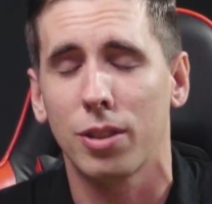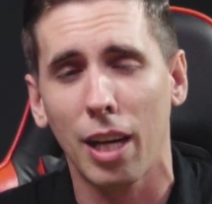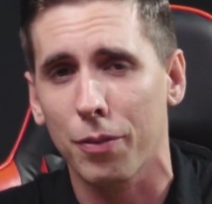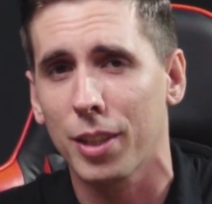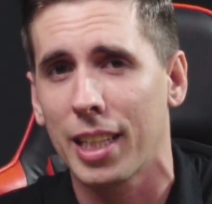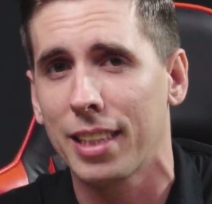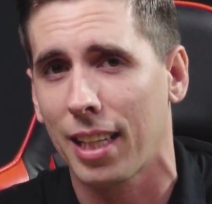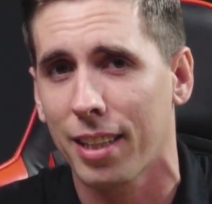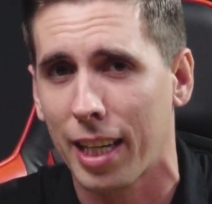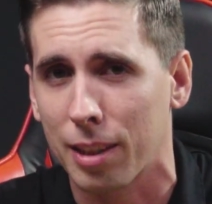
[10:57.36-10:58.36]
definitely hit
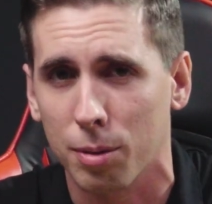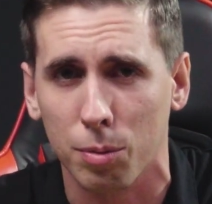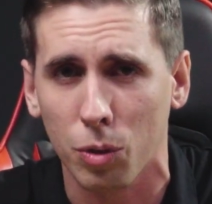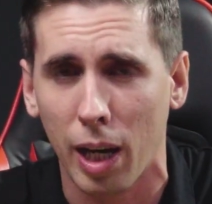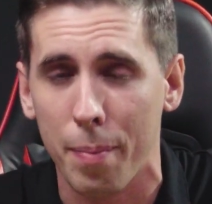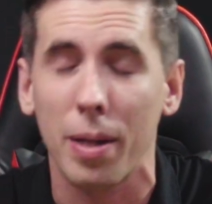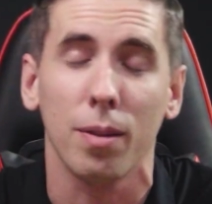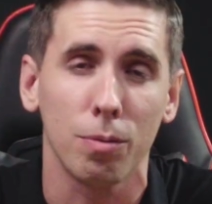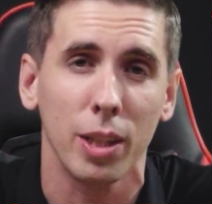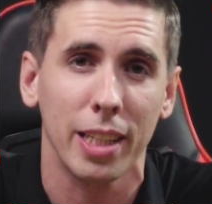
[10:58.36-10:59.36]
that like and subscribe. It
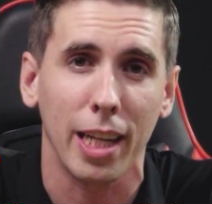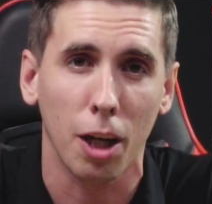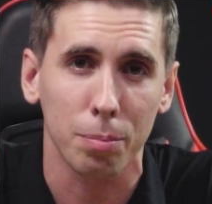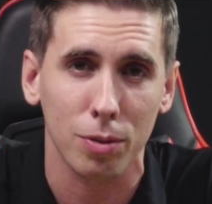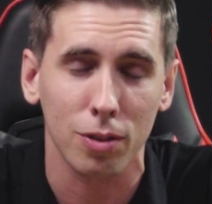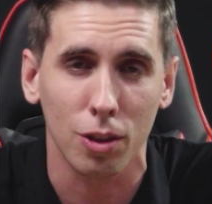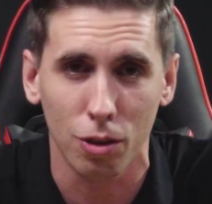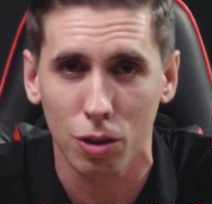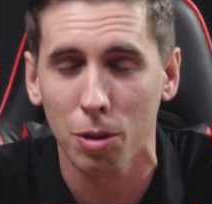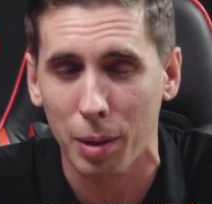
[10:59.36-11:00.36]
really helps the
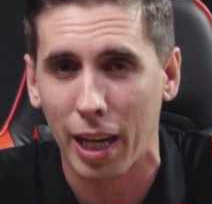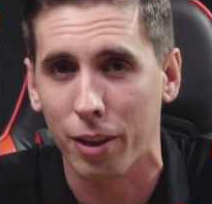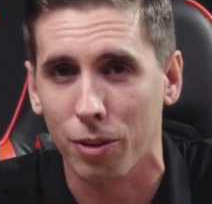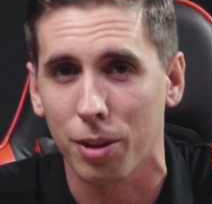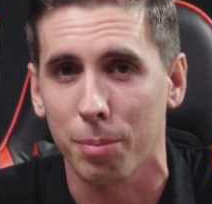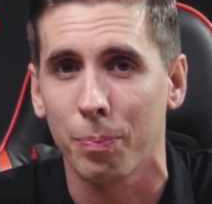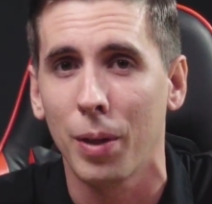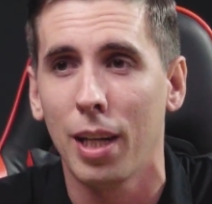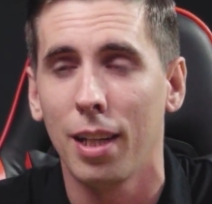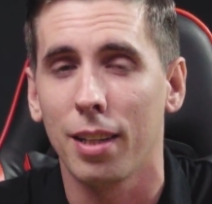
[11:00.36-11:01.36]
YouTube algorithm
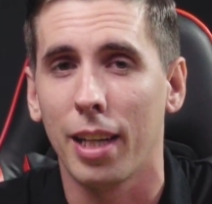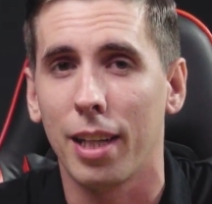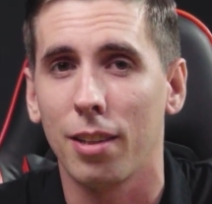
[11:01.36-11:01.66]
let